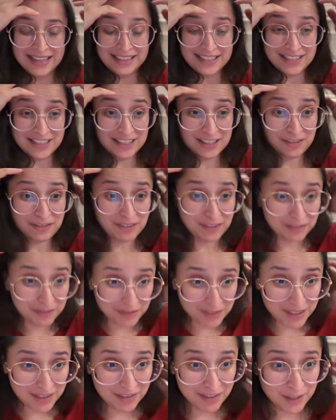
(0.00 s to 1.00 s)
This is the
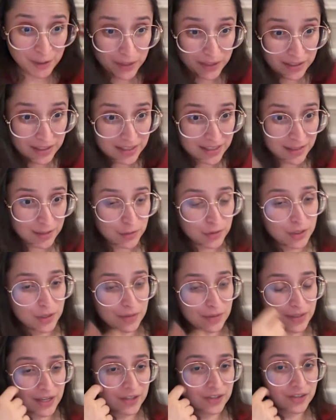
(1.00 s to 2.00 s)
fifth week we're doing this
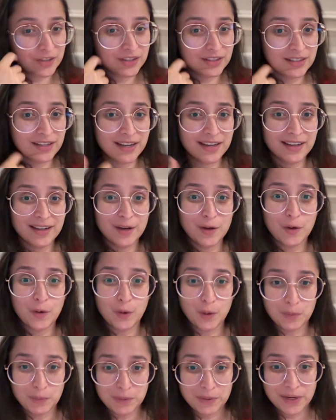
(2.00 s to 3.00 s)
studio session, and I
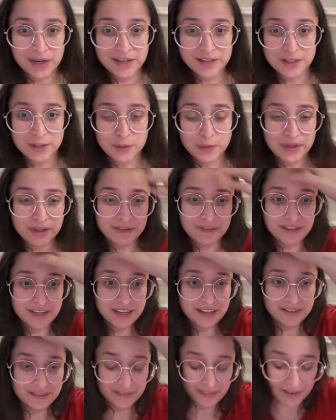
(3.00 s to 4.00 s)
hope you guys are doing
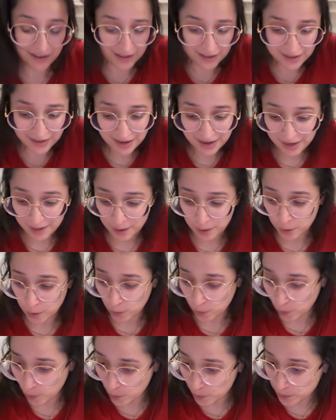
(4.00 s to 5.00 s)
very well. I
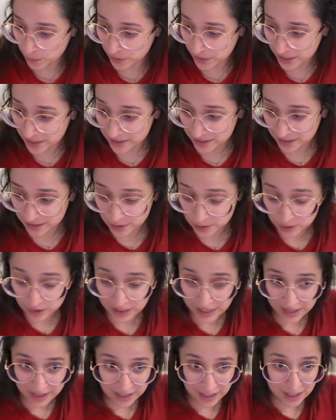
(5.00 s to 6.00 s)
hope you guys are
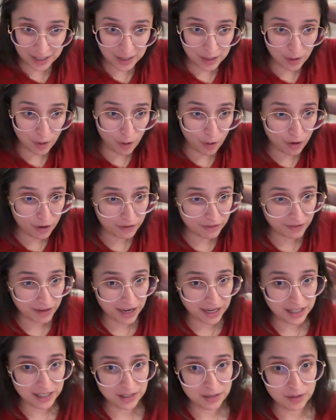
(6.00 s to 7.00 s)
getting a lot of
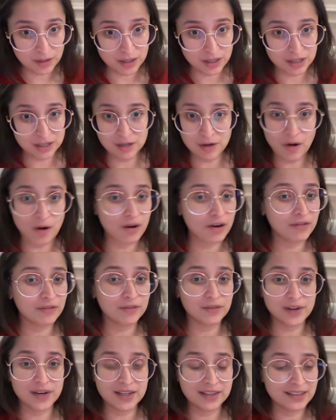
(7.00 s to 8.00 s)
value, a lot
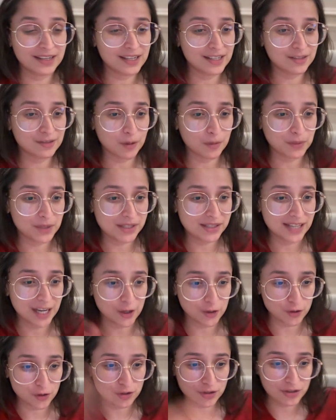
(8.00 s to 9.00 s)
of great things from these
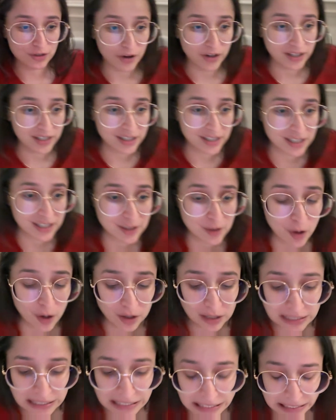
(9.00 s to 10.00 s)
sessions. Sorry, it
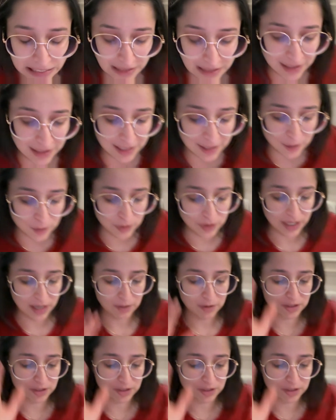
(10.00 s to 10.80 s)
got a little late today.